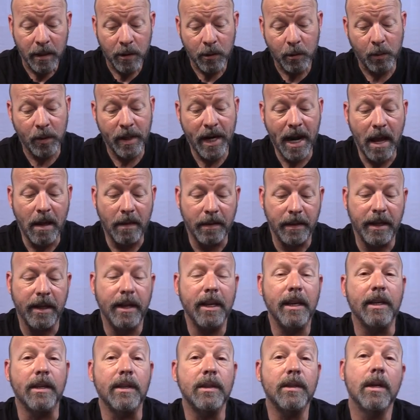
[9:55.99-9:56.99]
The reality
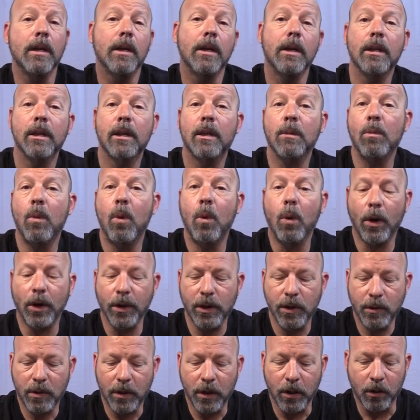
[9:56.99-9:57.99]
is, the more
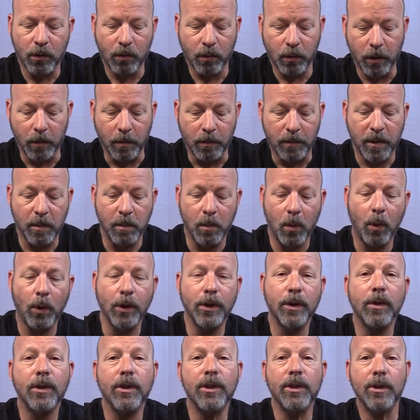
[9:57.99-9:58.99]
you can group, the more
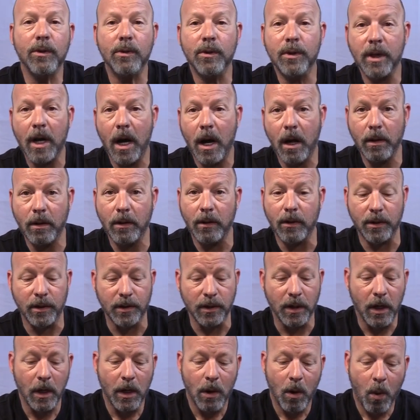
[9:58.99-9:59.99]
you can use
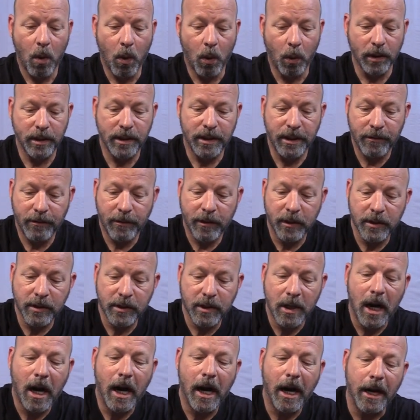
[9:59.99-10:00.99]
colors or different
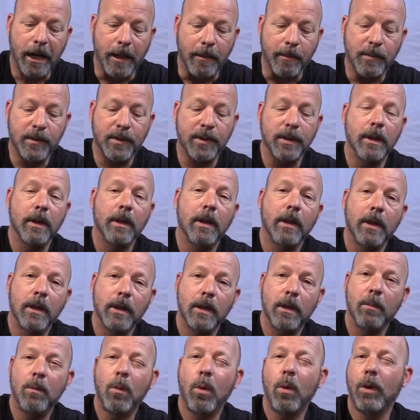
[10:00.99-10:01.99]
types,
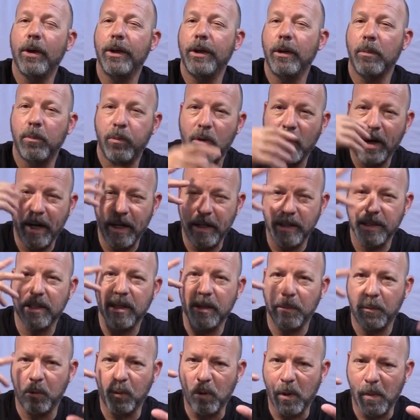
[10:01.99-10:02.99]
the more your brain is
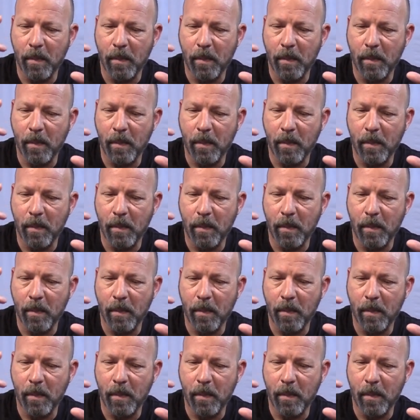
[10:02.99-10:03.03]
going to